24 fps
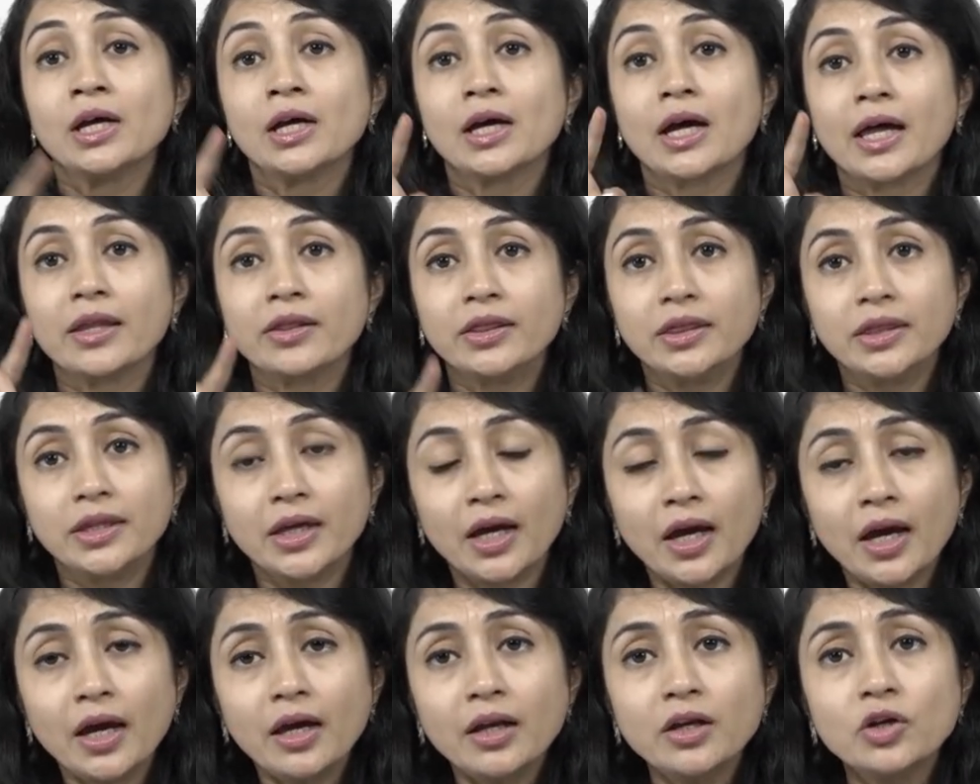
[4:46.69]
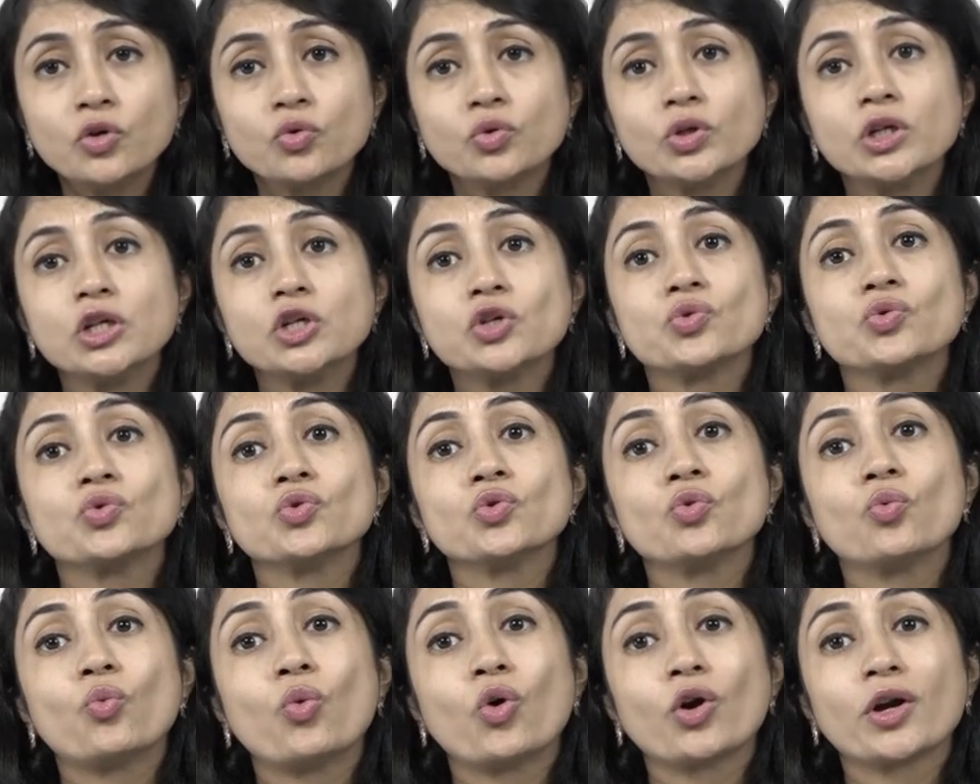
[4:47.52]
And there you need to
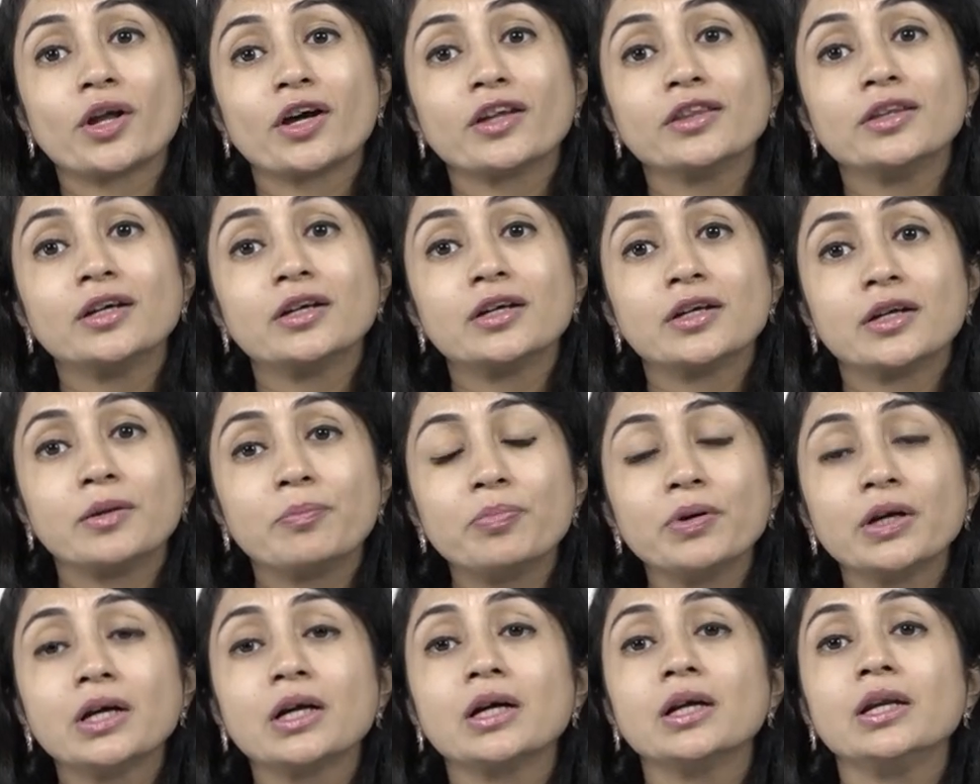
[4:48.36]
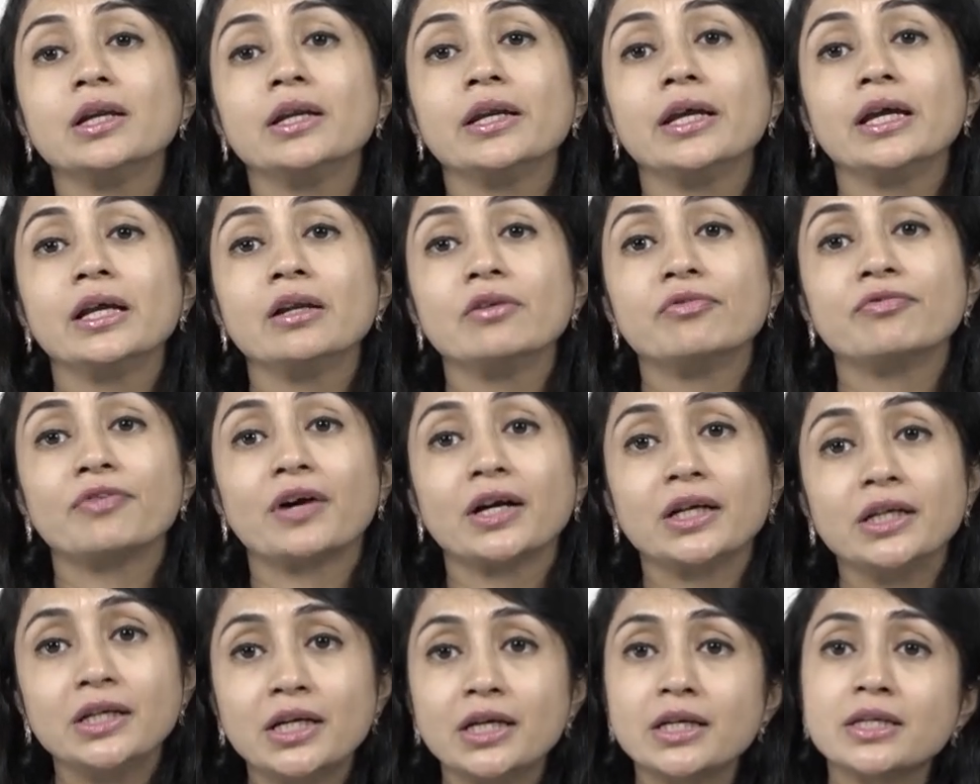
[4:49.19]
know what are the typical nail
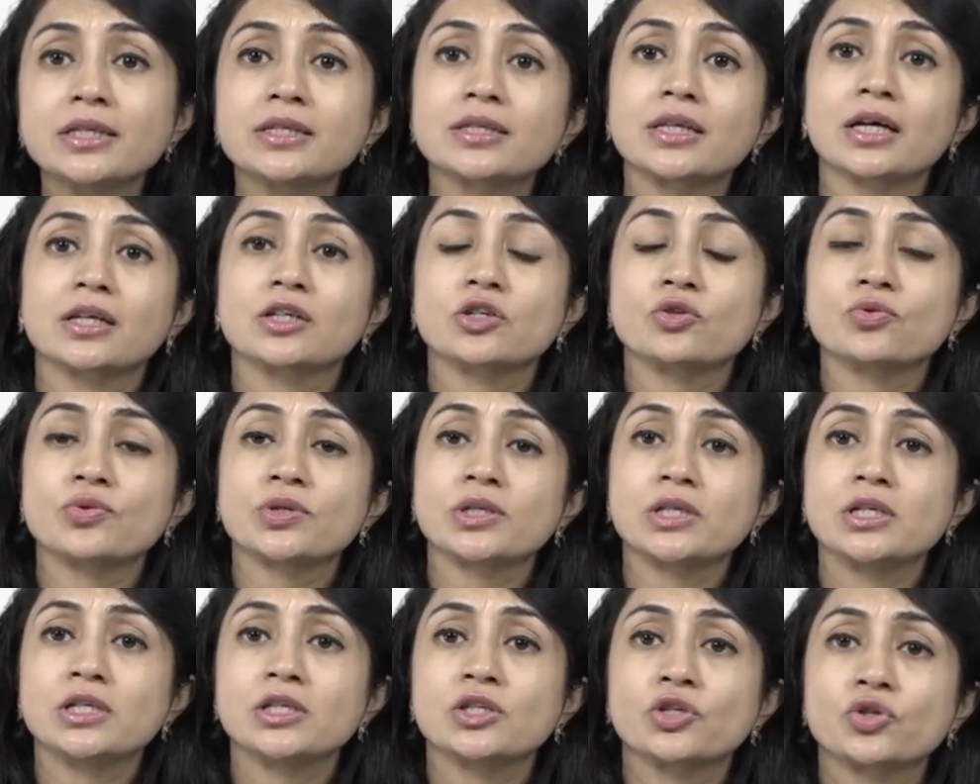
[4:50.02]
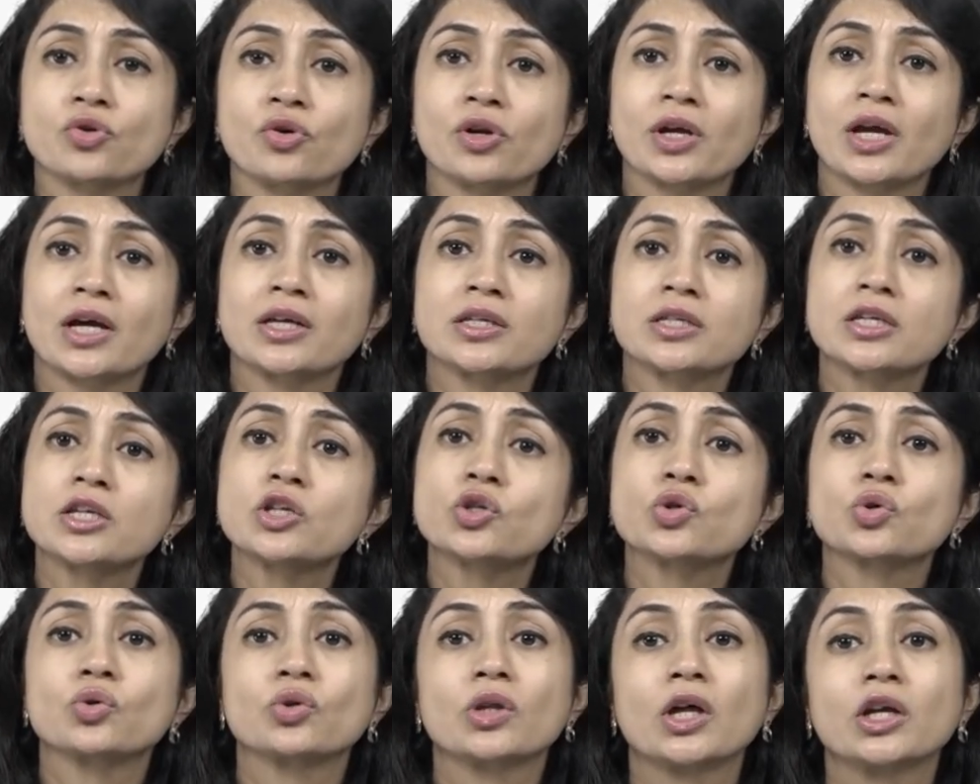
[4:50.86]
findings that you see in
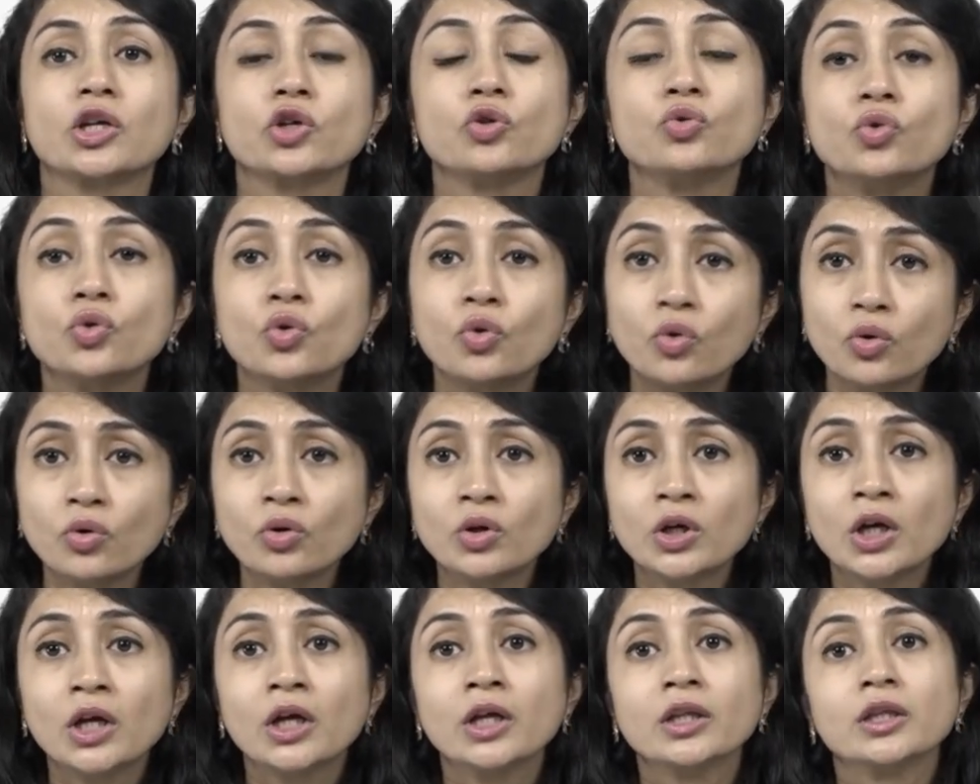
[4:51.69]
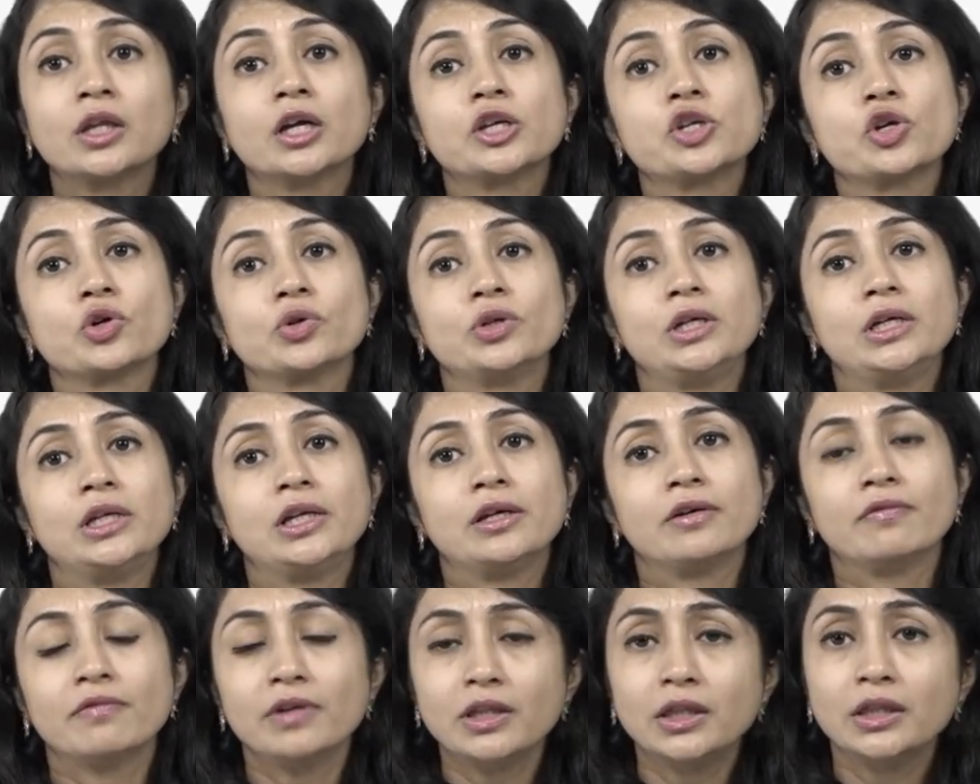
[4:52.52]
psoriasis so that you know that you're
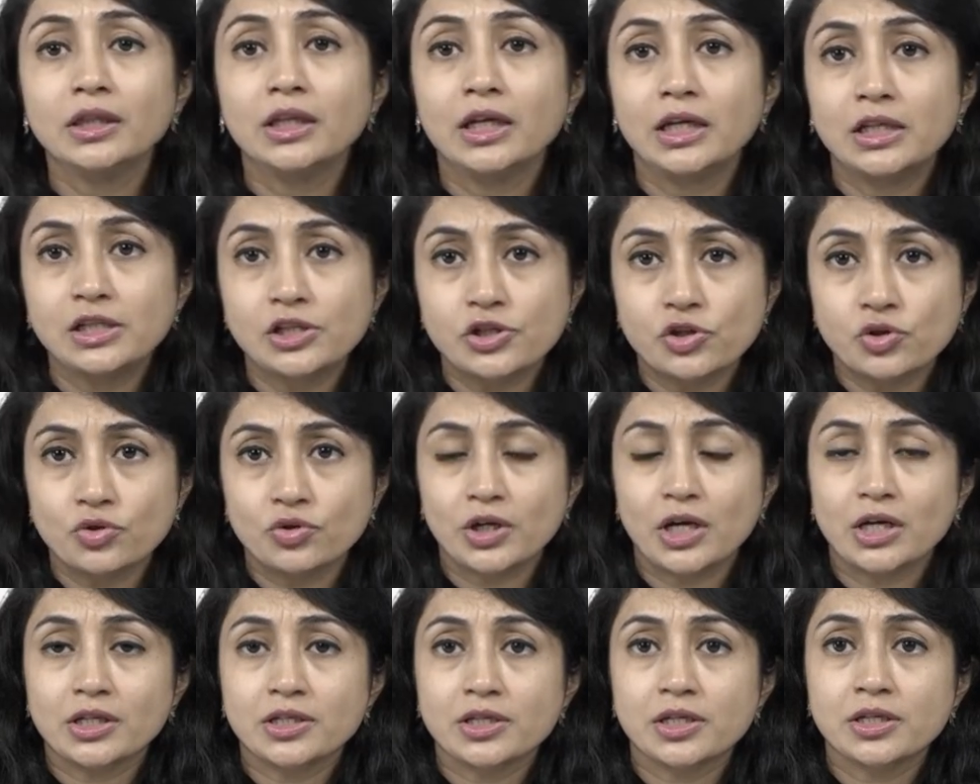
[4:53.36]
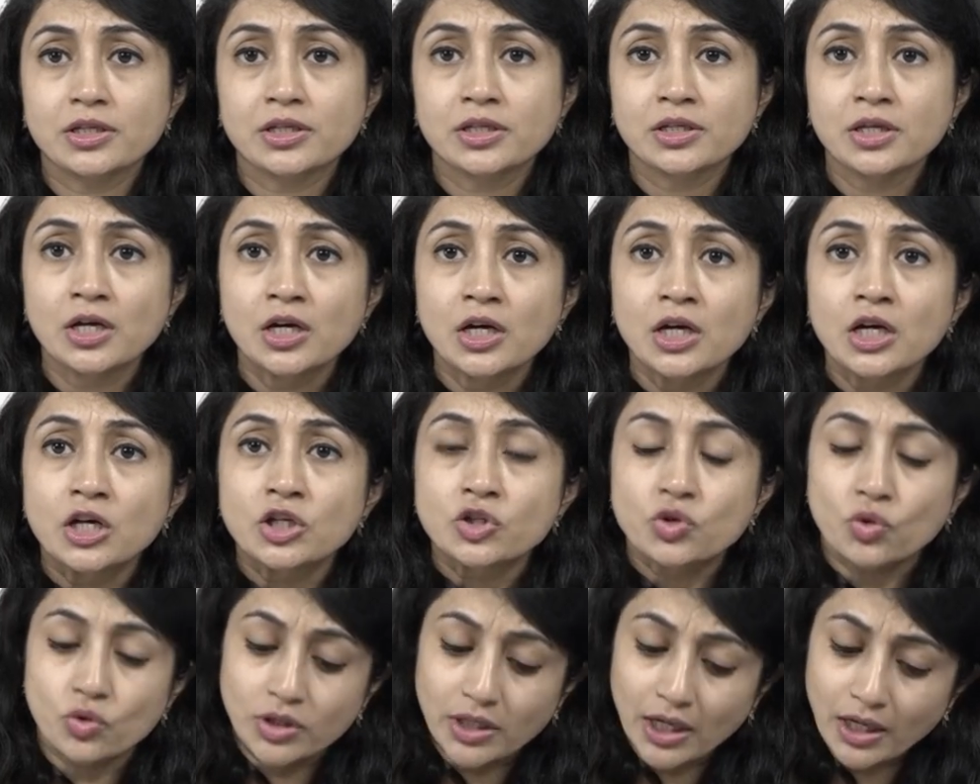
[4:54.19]
dealing with nail psoriasis.
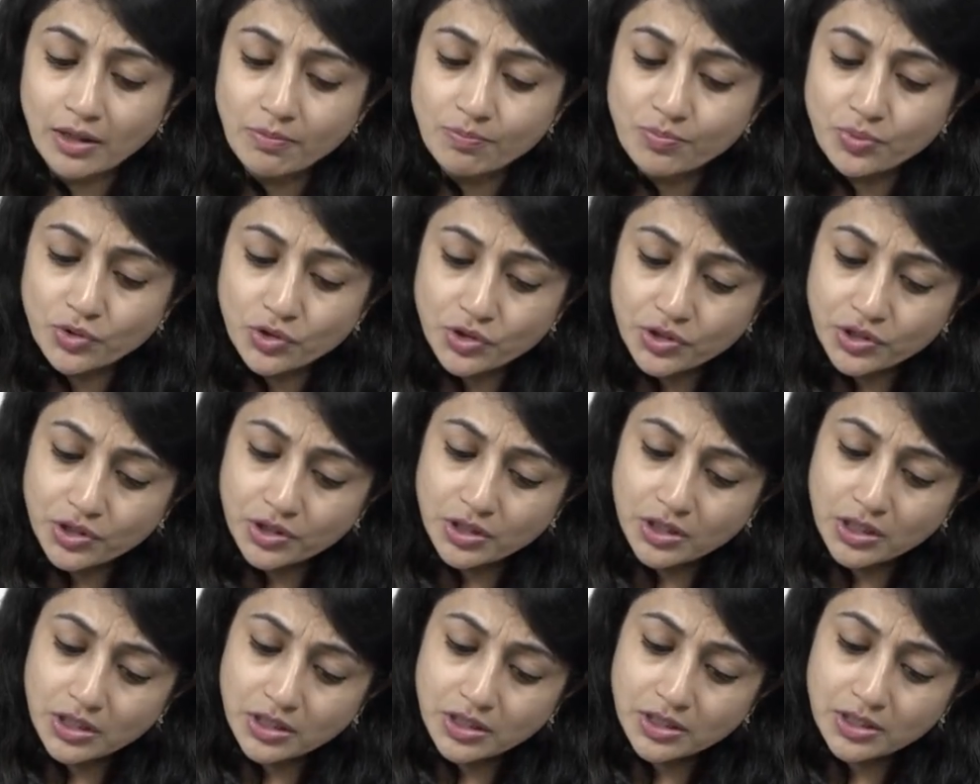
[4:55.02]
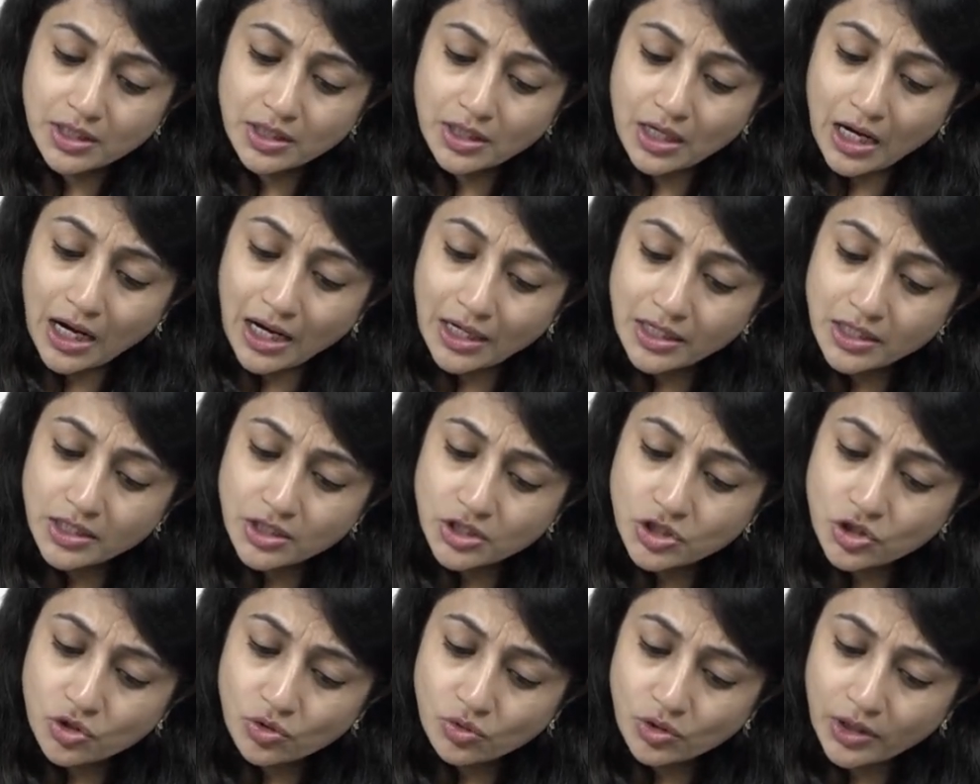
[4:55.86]
So 10%, it is an
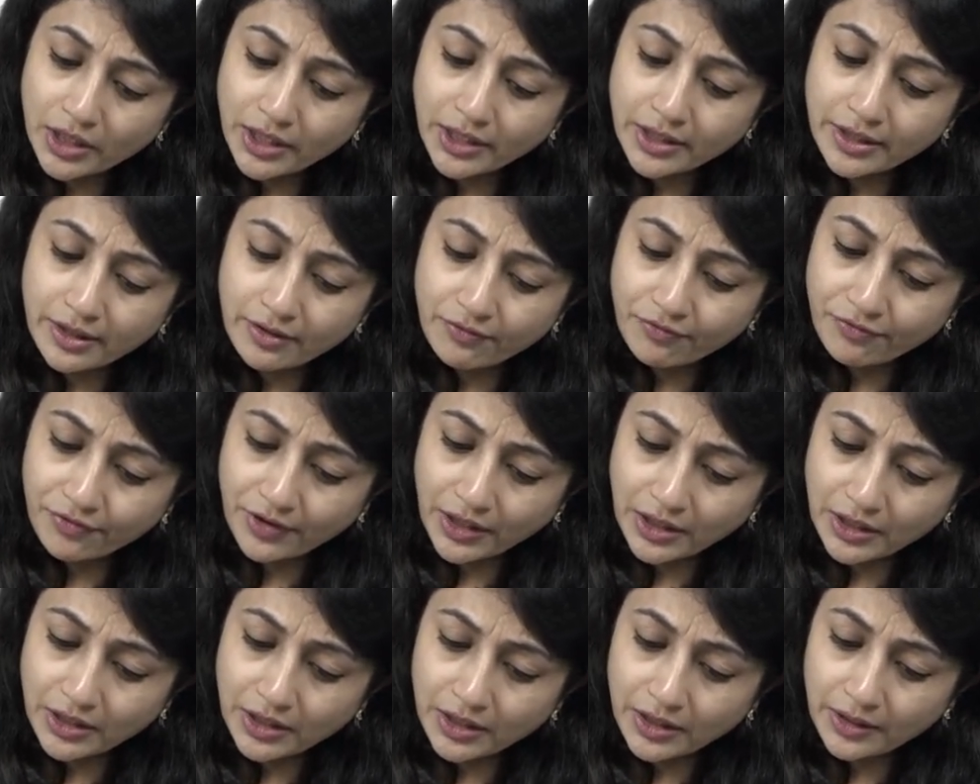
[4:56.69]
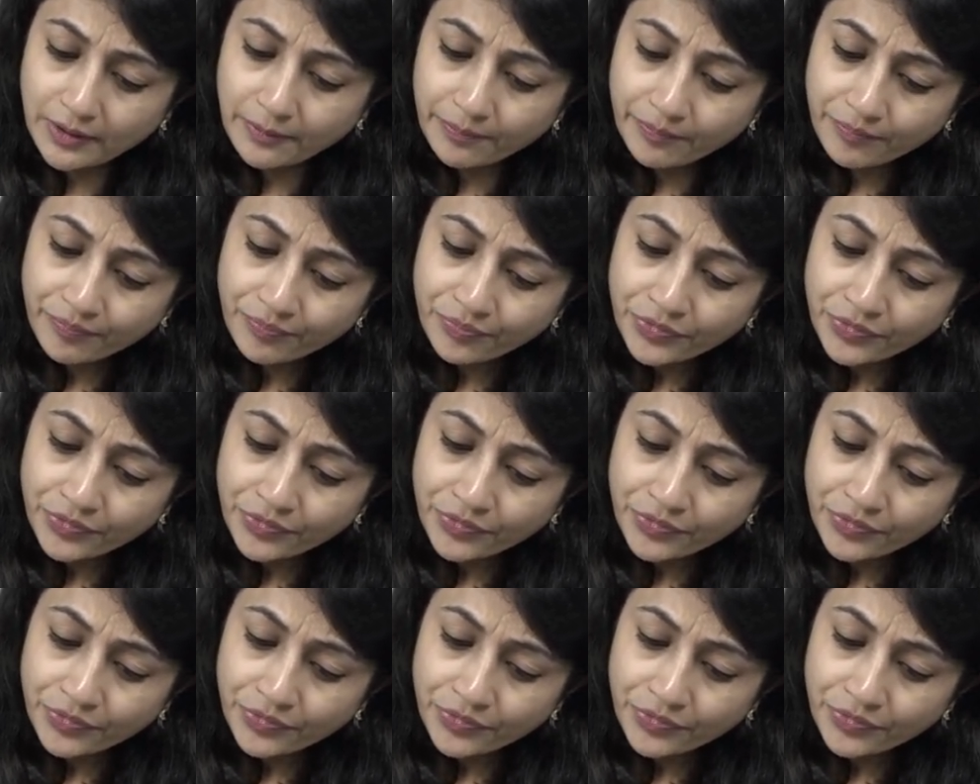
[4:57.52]
isolated finding.